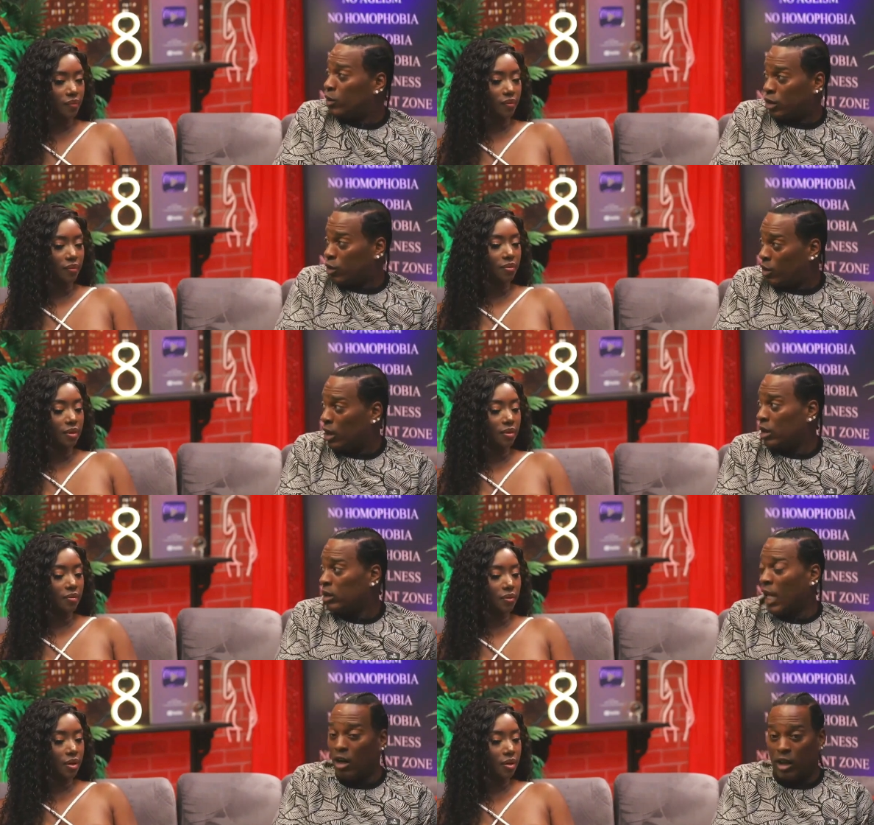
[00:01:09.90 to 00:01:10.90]
Speaker 1: two and
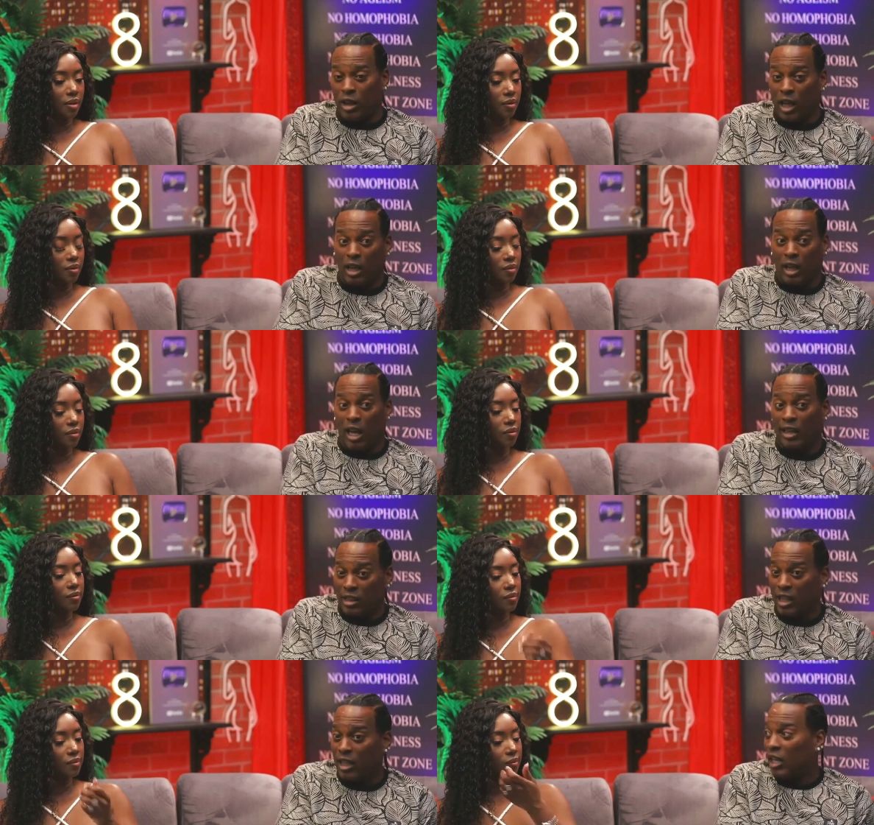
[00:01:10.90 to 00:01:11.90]
three, they're gonna get
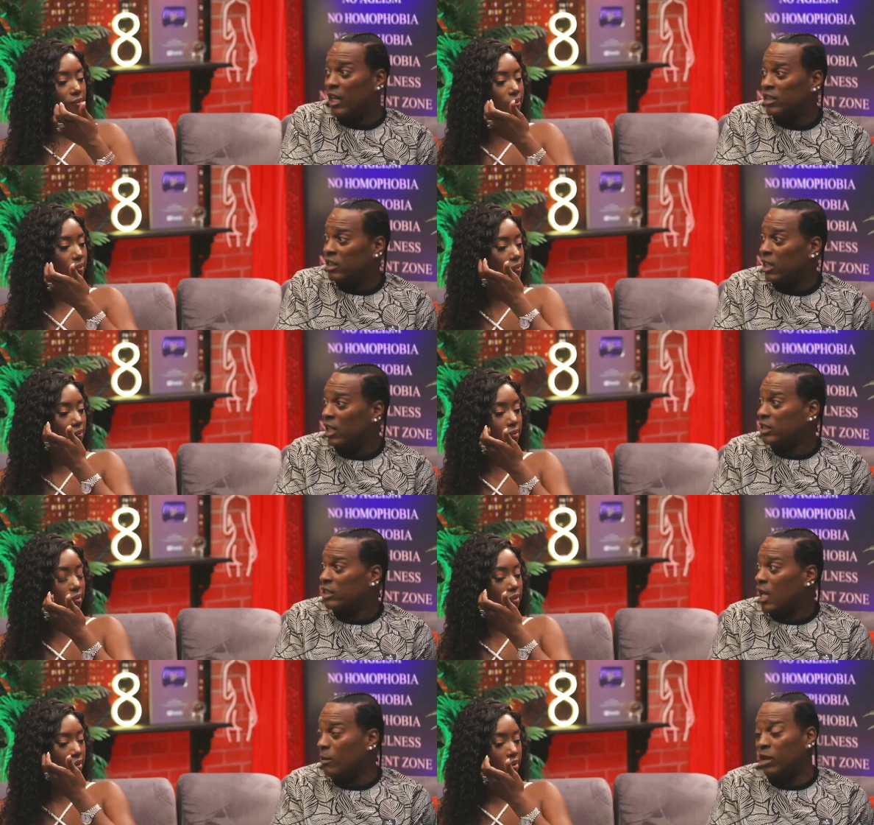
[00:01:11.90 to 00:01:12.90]
less and less and
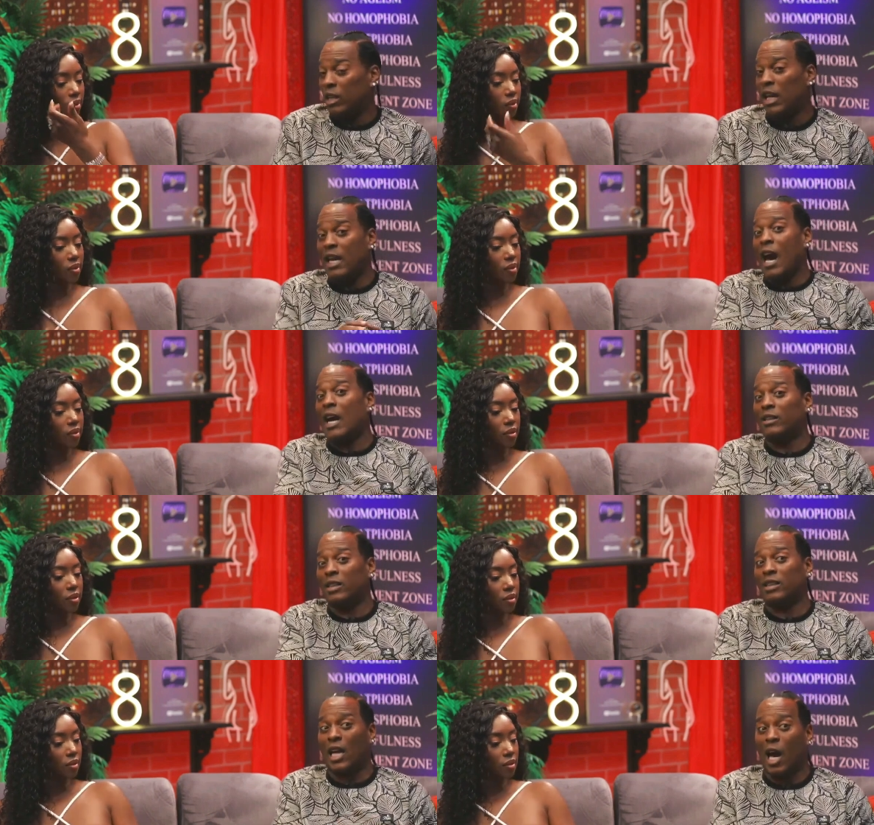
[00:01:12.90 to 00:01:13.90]
less time. Then they gotta
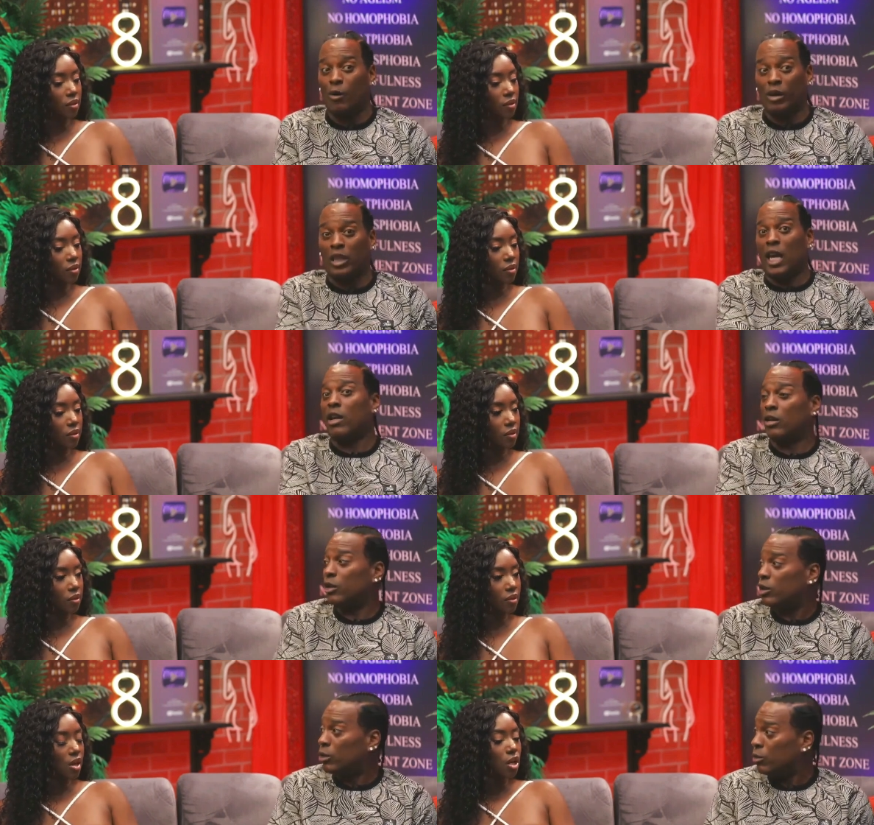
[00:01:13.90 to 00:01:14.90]
decide what they're
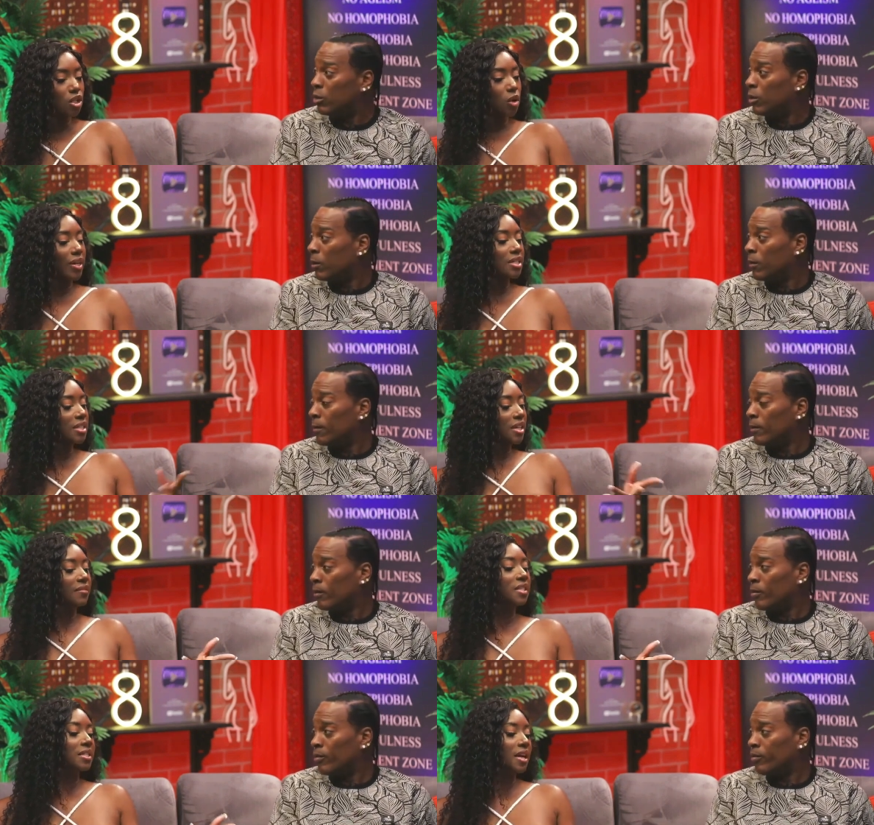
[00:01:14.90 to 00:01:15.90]
gonna do.
Speaker 2: So is it
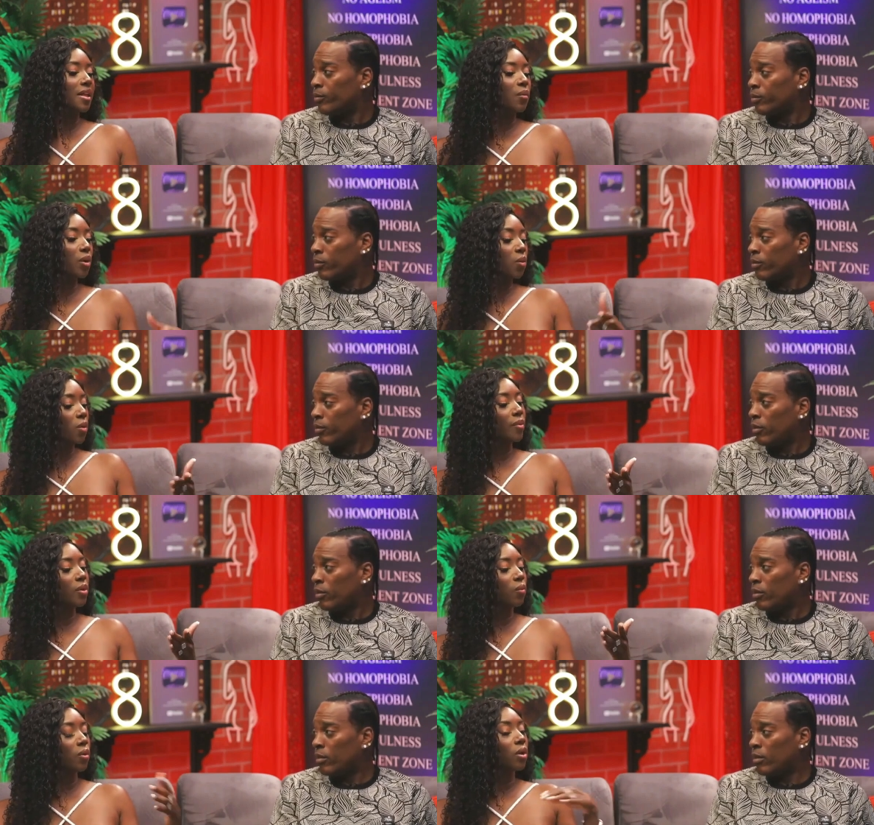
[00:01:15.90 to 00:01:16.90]
safe to say that when a
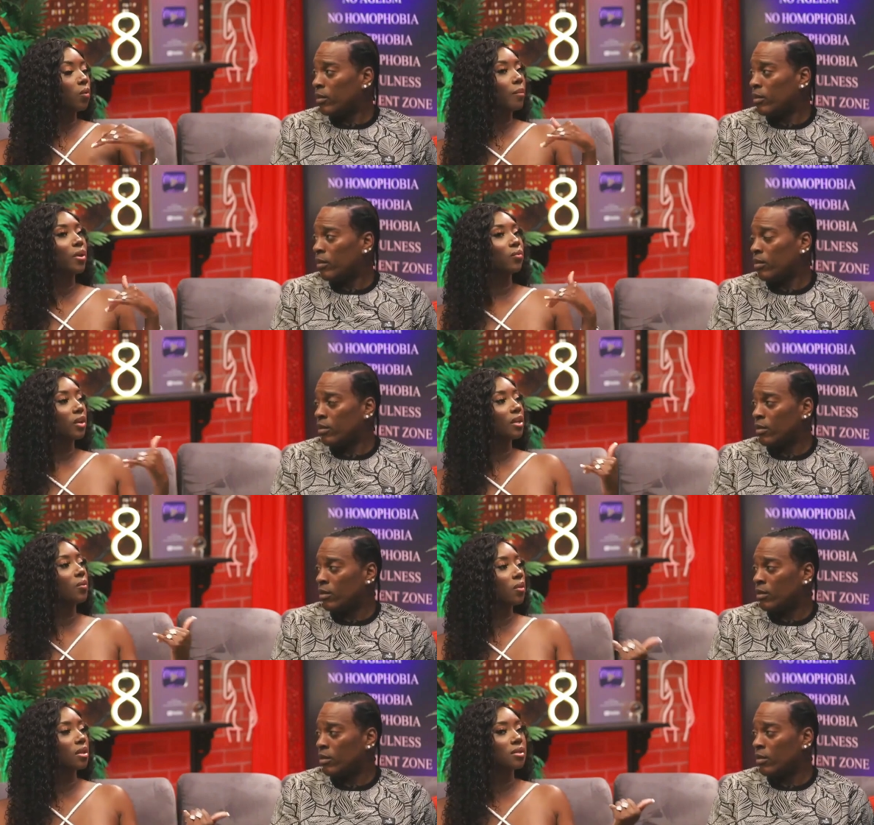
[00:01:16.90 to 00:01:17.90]
woman when a woman
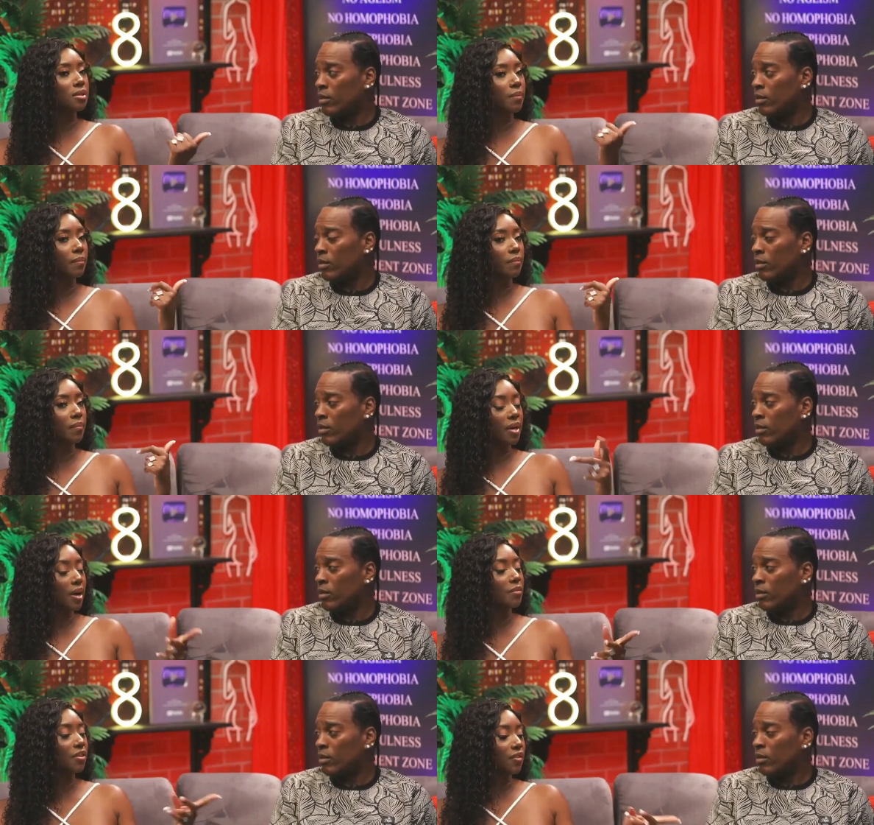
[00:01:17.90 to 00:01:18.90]
really wants to
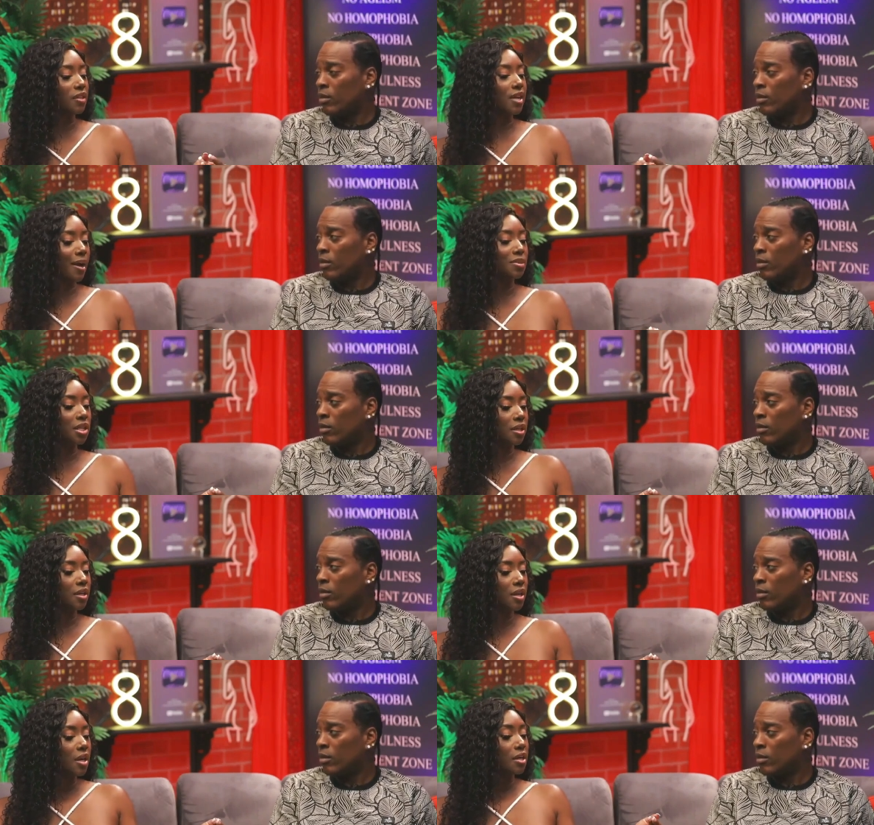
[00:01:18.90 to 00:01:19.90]
become your first
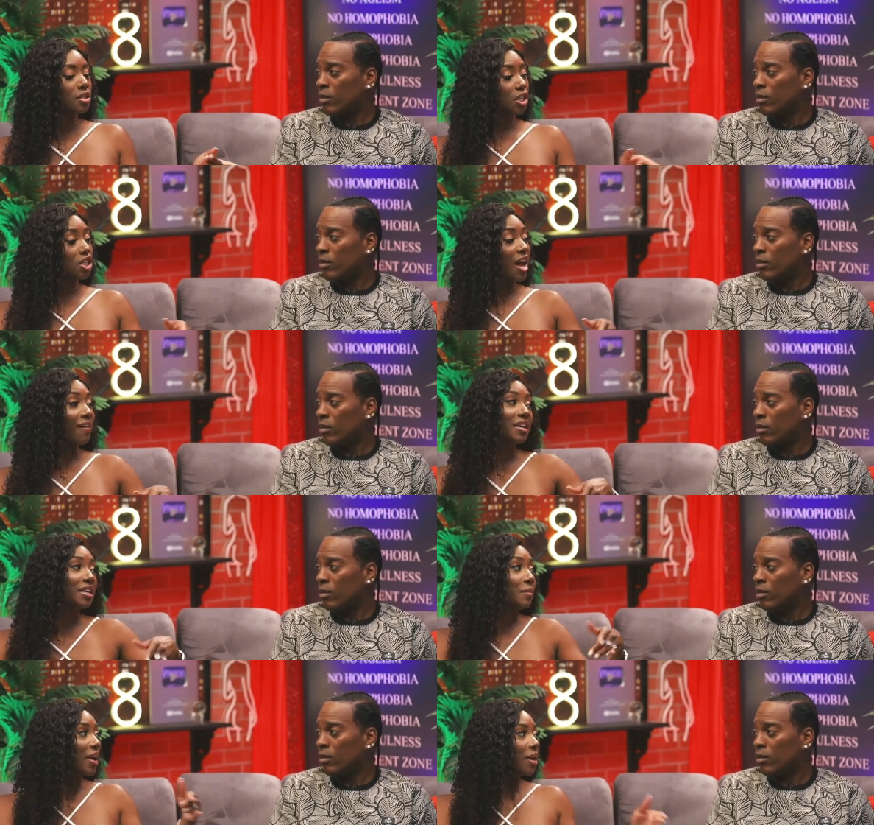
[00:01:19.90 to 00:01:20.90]
option, does she have to